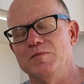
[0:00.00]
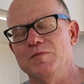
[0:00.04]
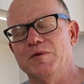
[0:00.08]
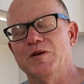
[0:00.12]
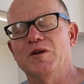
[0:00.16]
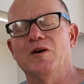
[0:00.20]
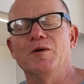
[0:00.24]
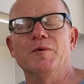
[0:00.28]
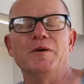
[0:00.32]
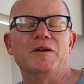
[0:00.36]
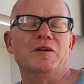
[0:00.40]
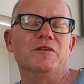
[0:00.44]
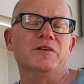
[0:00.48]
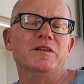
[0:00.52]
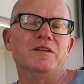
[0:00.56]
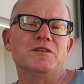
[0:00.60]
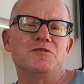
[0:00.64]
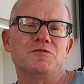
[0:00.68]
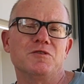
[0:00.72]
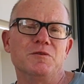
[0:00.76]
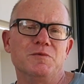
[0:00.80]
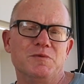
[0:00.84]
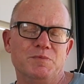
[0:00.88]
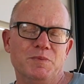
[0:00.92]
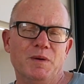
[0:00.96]
When I went on
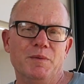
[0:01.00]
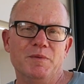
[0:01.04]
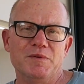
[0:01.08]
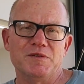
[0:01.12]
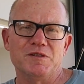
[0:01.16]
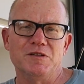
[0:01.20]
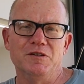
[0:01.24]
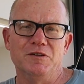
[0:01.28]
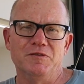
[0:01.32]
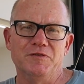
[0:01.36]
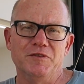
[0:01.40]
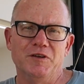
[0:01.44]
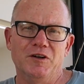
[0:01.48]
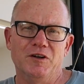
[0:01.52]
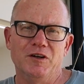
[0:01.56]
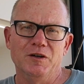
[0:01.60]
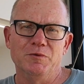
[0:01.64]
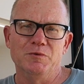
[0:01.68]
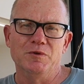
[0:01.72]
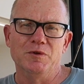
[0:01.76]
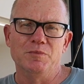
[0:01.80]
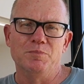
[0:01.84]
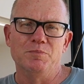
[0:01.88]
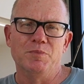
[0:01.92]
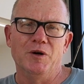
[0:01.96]
these trips by myself, I
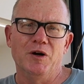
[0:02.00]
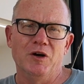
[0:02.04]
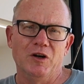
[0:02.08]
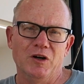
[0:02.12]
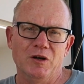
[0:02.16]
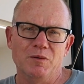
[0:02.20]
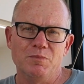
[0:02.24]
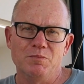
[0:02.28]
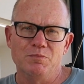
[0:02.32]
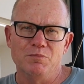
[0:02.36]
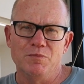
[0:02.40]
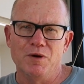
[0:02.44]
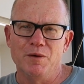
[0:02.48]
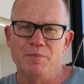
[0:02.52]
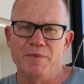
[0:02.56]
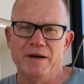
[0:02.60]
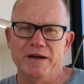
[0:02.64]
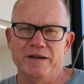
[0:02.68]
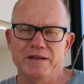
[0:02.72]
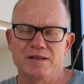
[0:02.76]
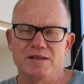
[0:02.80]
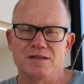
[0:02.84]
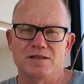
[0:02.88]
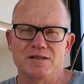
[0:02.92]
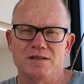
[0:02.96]
would borrow my
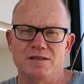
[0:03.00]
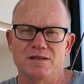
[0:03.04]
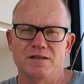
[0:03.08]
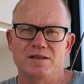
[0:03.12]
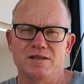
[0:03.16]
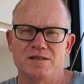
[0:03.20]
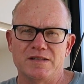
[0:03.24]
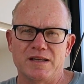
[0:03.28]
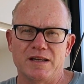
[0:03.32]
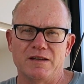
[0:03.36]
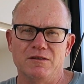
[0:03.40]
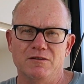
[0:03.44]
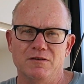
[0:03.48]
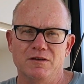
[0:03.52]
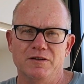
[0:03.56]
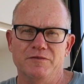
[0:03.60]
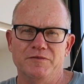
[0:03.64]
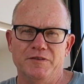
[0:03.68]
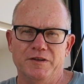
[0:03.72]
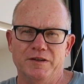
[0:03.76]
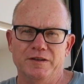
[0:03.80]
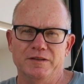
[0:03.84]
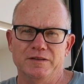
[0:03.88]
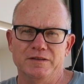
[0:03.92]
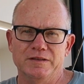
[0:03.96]
mate's
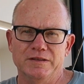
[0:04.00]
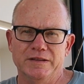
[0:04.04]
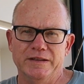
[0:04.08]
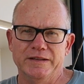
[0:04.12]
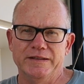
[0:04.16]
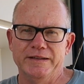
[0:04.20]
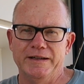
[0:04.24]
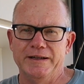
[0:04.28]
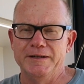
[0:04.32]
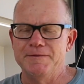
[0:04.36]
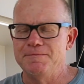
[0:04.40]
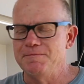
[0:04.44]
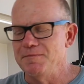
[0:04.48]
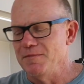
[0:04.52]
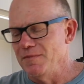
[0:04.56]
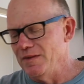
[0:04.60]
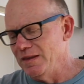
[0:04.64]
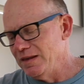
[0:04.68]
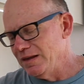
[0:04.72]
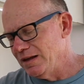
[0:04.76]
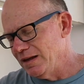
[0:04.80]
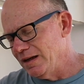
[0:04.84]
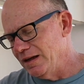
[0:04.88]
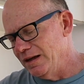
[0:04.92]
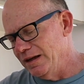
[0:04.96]
satellite phone, okay?
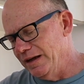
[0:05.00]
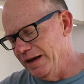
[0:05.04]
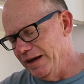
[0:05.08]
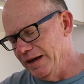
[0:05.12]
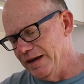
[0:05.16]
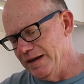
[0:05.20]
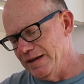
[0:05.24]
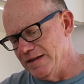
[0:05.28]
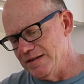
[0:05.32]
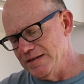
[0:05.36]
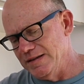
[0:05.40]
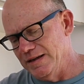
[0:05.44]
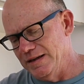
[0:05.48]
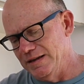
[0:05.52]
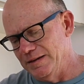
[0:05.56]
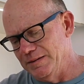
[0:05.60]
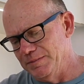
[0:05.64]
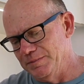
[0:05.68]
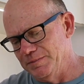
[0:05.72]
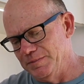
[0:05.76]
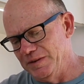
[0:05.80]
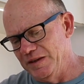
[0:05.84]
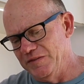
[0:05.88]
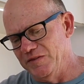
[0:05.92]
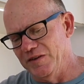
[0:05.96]
And
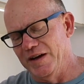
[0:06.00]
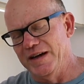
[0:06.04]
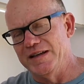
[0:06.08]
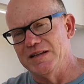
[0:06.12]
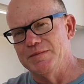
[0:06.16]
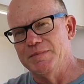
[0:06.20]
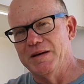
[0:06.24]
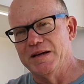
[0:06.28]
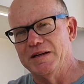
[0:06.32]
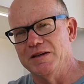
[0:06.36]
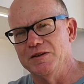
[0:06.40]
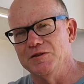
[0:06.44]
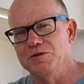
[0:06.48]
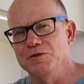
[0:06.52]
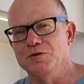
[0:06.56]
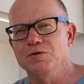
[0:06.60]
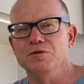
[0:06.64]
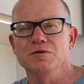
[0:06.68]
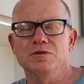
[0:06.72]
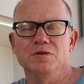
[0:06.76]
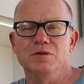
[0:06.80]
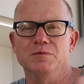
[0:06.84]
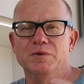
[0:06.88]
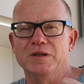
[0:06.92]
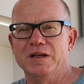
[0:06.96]
if I had to make a
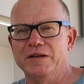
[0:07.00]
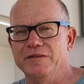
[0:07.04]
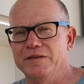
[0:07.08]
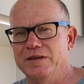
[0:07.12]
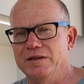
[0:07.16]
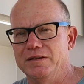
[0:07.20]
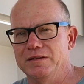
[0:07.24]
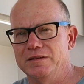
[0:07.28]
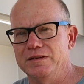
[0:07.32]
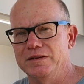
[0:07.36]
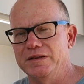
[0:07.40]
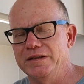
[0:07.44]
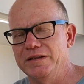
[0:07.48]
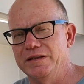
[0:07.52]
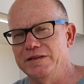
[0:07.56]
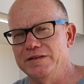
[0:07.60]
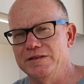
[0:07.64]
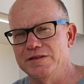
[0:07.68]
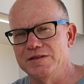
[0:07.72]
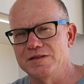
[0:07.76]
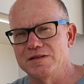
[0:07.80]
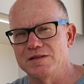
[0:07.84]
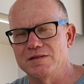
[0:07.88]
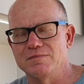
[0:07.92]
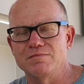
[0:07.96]
call or whatever, I'd
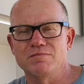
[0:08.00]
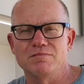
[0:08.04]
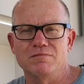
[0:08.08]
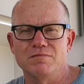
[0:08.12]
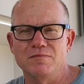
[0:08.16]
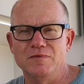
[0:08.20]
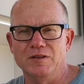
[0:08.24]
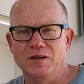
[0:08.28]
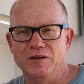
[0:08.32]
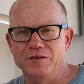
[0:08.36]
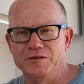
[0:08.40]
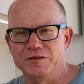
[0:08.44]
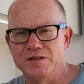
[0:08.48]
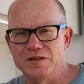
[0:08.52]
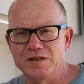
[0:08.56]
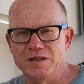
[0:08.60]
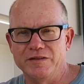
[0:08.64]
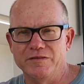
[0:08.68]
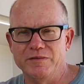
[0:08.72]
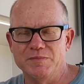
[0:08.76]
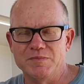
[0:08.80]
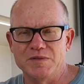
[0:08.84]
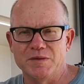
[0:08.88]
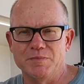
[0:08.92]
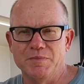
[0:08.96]
just
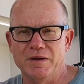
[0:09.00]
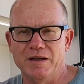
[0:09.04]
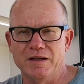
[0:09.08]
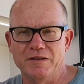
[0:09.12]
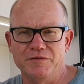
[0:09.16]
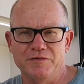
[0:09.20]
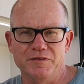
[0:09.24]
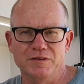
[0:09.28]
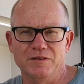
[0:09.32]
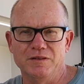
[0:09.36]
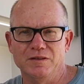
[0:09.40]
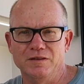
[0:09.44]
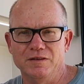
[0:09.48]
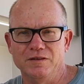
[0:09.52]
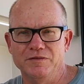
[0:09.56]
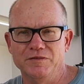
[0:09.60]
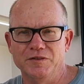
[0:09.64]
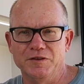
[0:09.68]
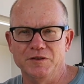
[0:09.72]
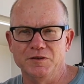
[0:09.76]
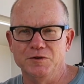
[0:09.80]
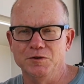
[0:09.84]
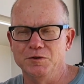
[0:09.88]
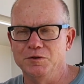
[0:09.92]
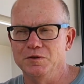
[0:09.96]
give him some money for
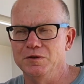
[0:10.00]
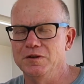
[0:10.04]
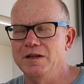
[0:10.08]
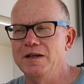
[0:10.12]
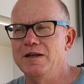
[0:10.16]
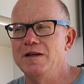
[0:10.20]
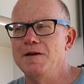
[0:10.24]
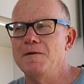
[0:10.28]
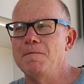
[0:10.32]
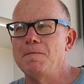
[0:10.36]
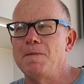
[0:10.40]
the call.